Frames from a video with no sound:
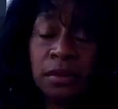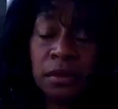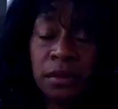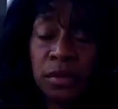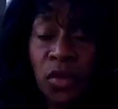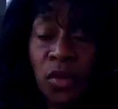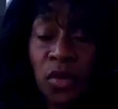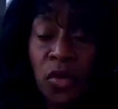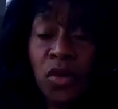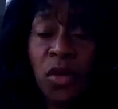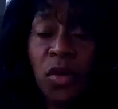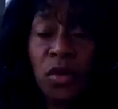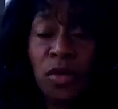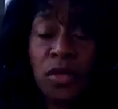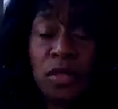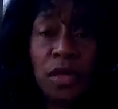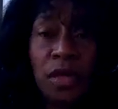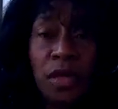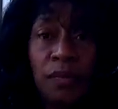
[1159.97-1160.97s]
So you're
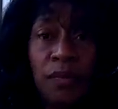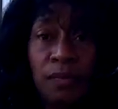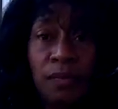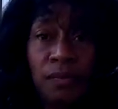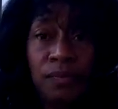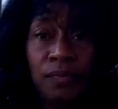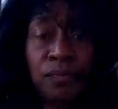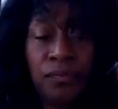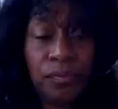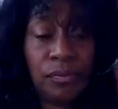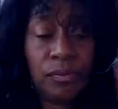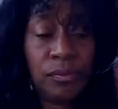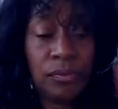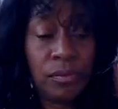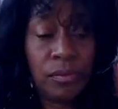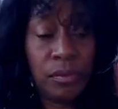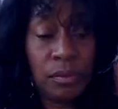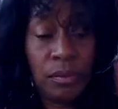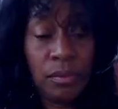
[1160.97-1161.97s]
noticing.
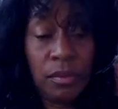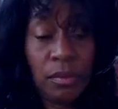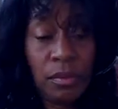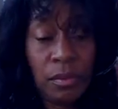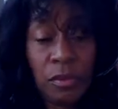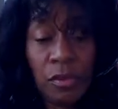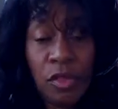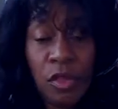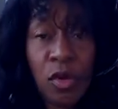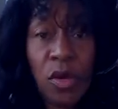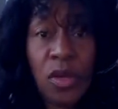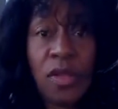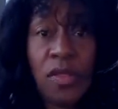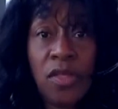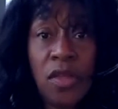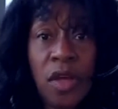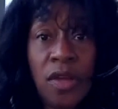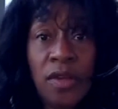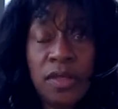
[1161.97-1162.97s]
30
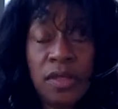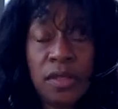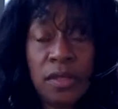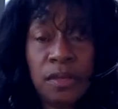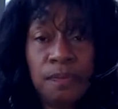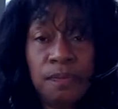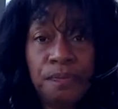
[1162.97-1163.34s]
thoughts.